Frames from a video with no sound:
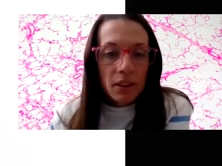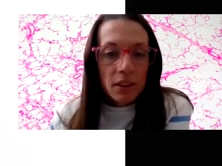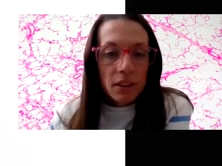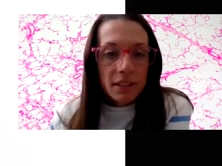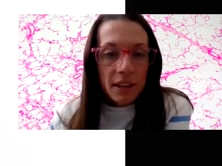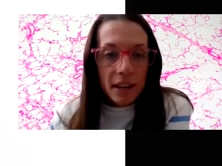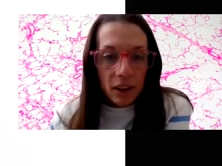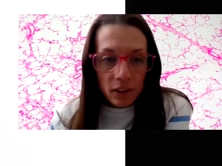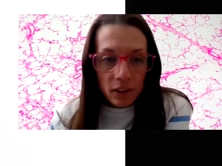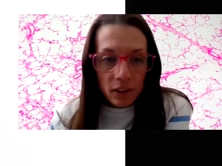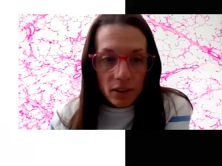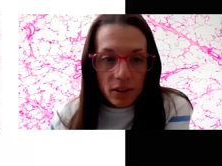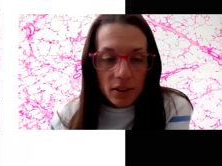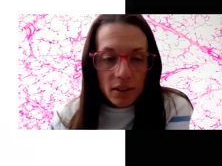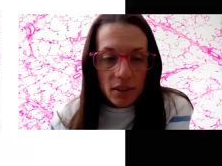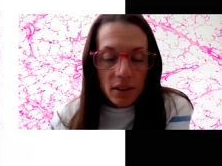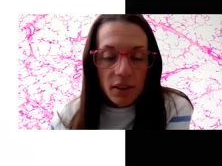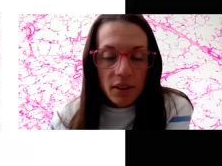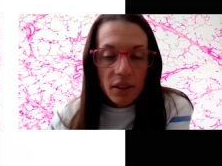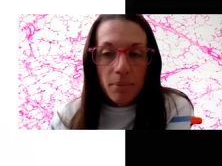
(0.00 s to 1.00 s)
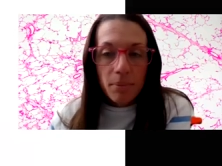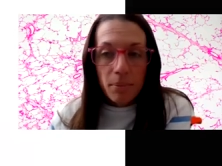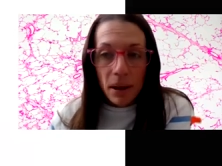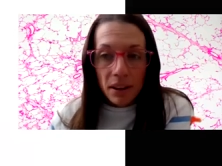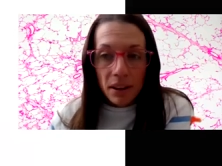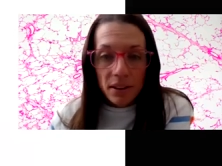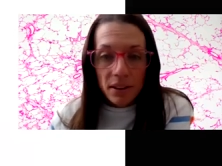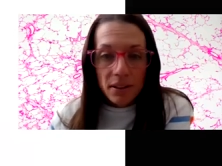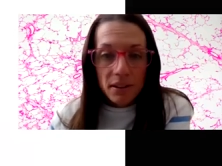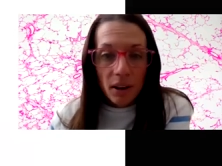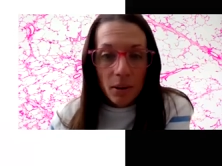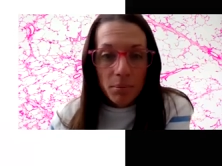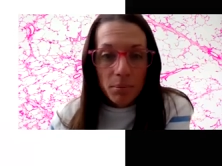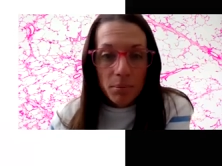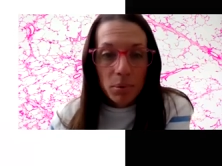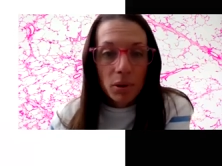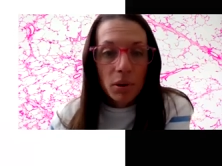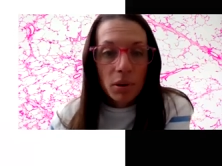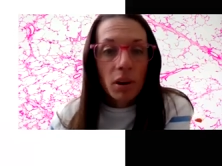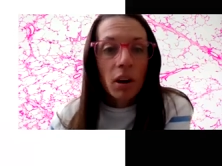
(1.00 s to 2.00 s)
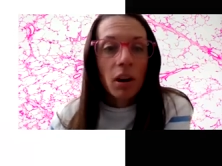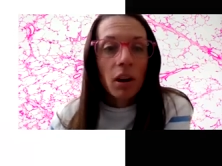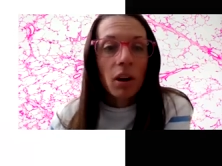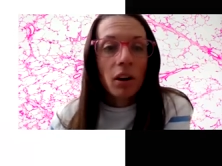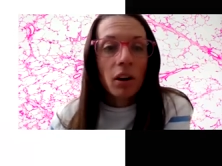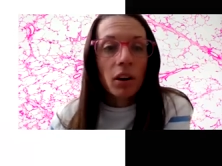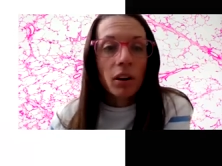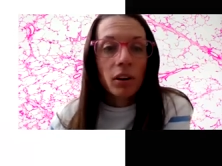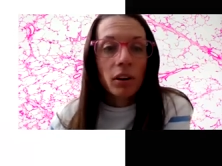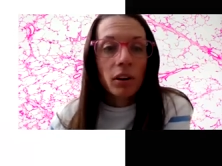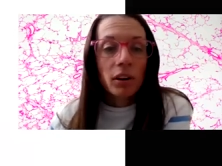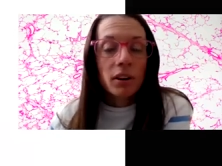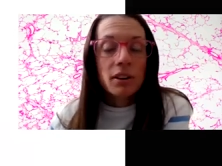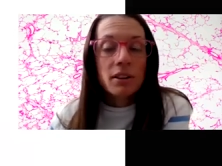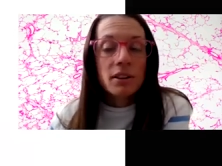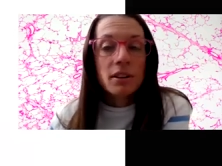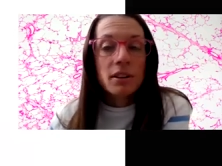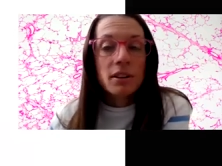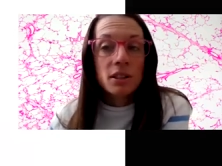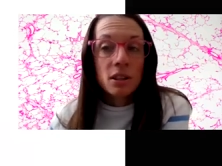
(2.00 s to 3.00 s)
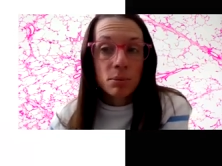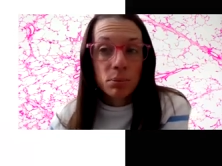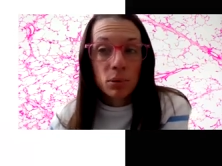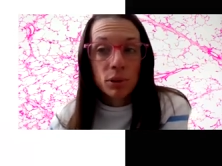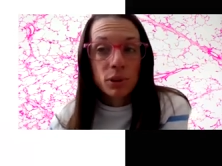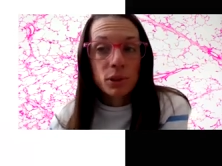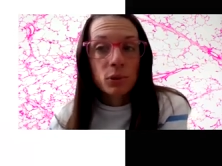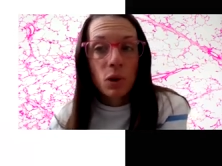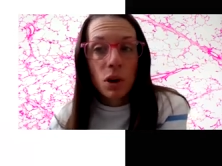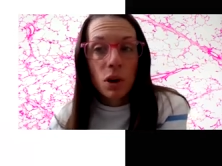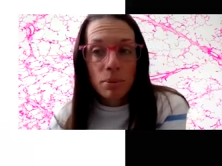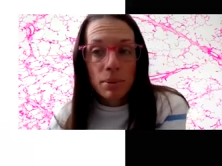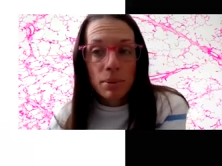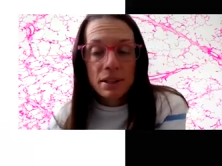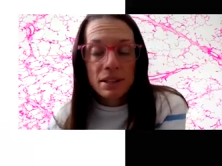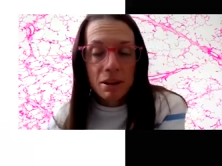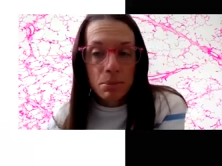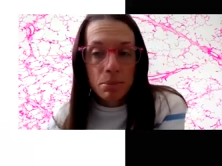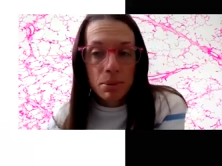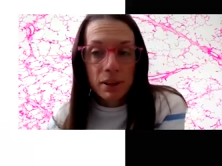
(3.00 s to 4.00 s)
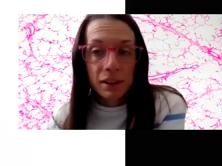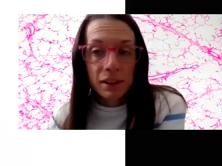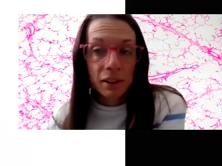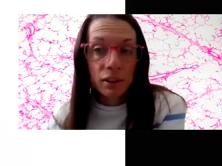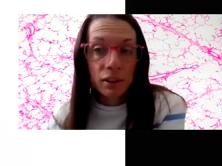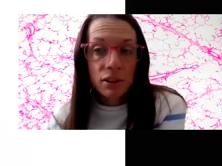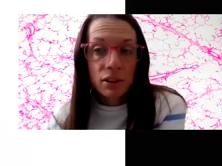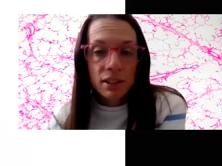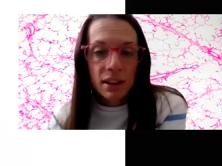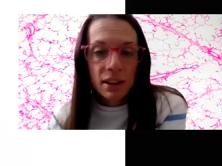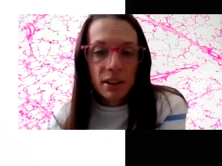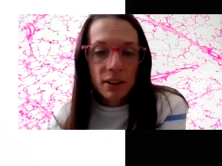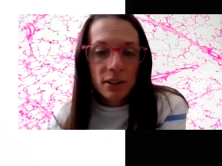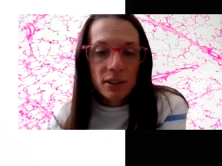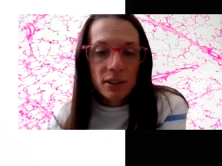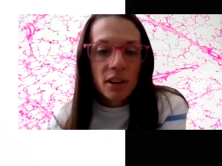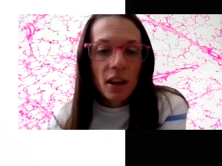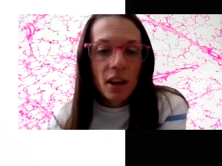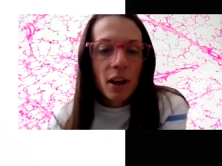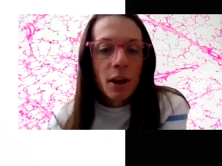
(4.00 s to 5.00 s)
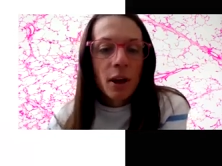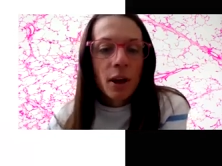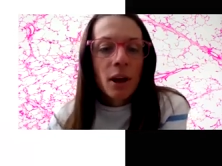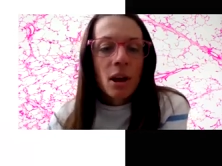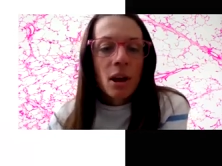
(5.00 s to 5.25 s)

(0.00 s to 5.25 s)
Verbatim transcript: The cells that make this up are simple squamous epithelial cells,